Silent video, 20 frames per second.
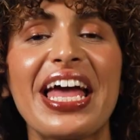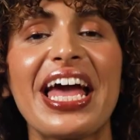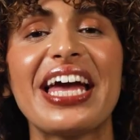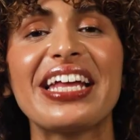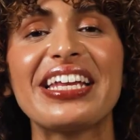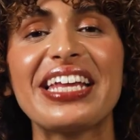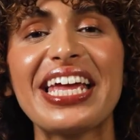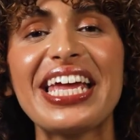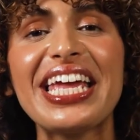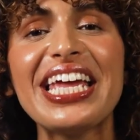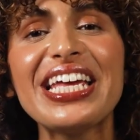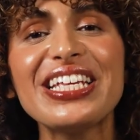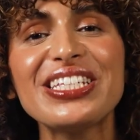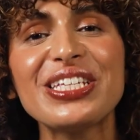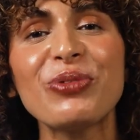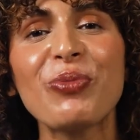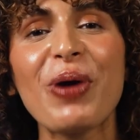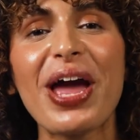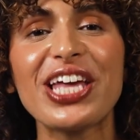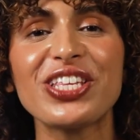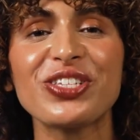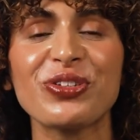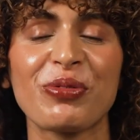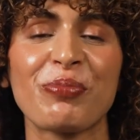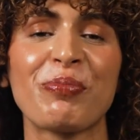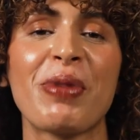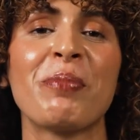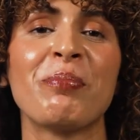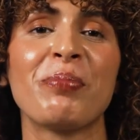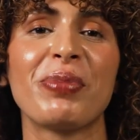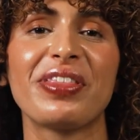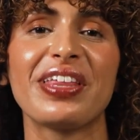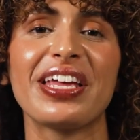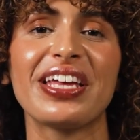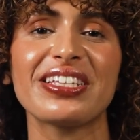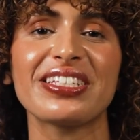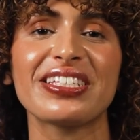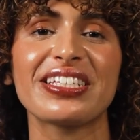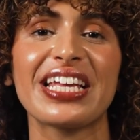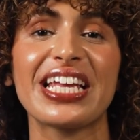An easy way to remember
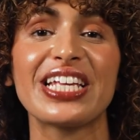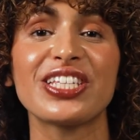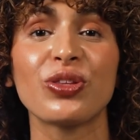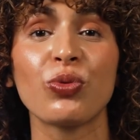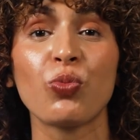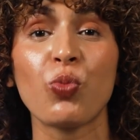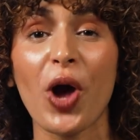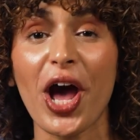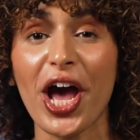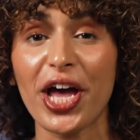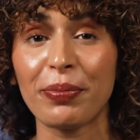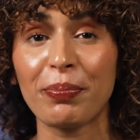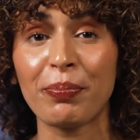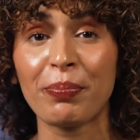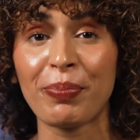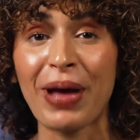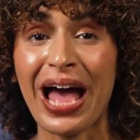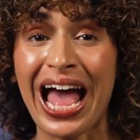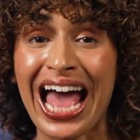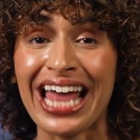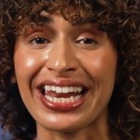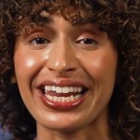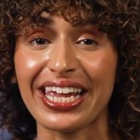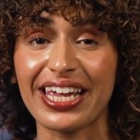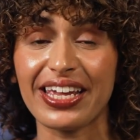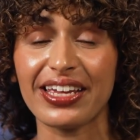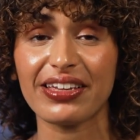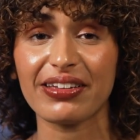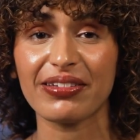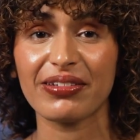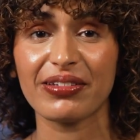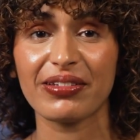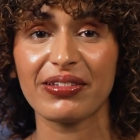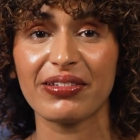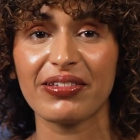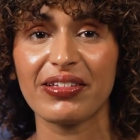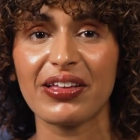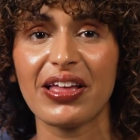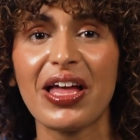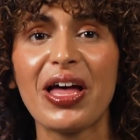this is the word panic.
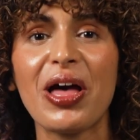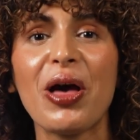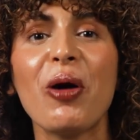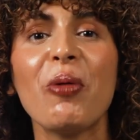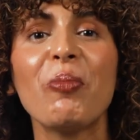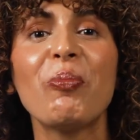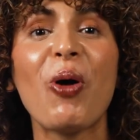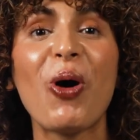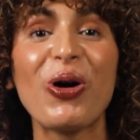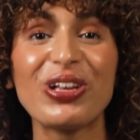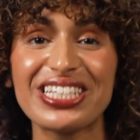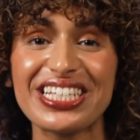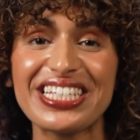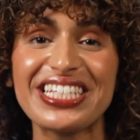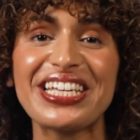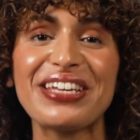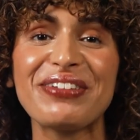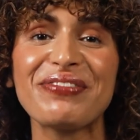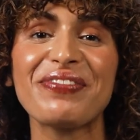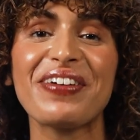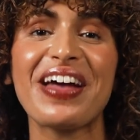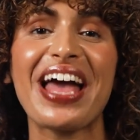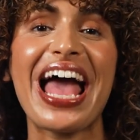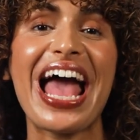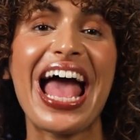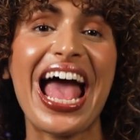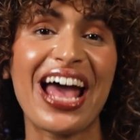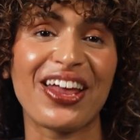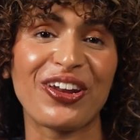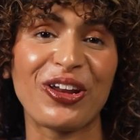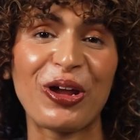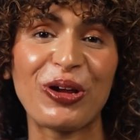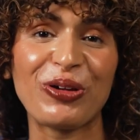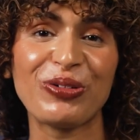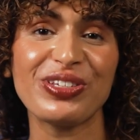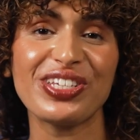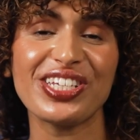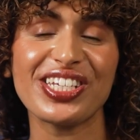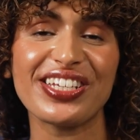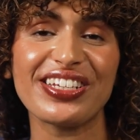Positive
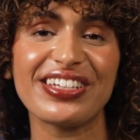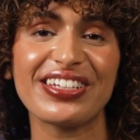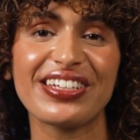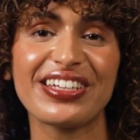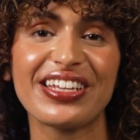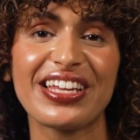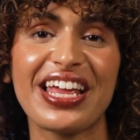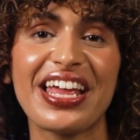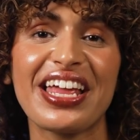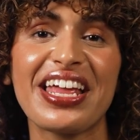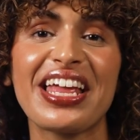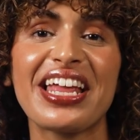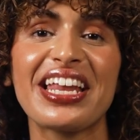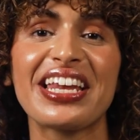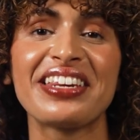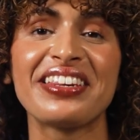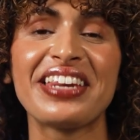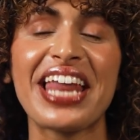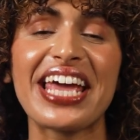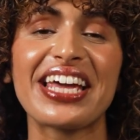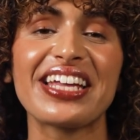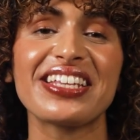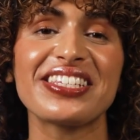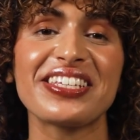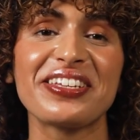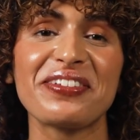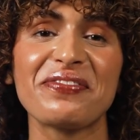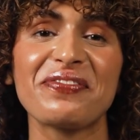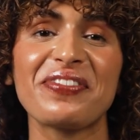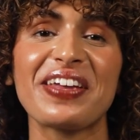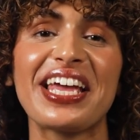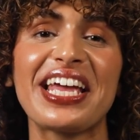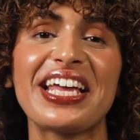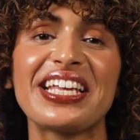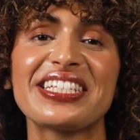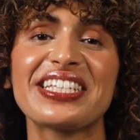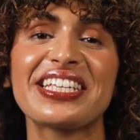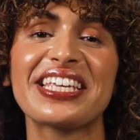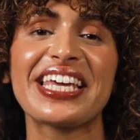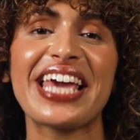anode, negative
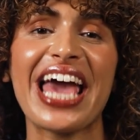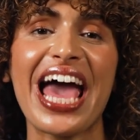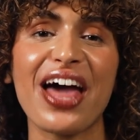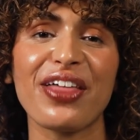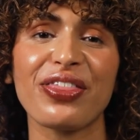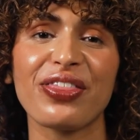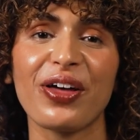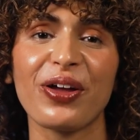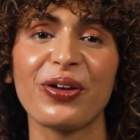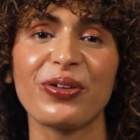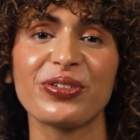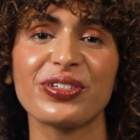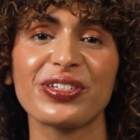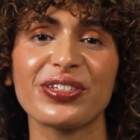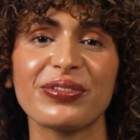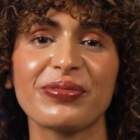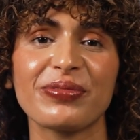is cathode.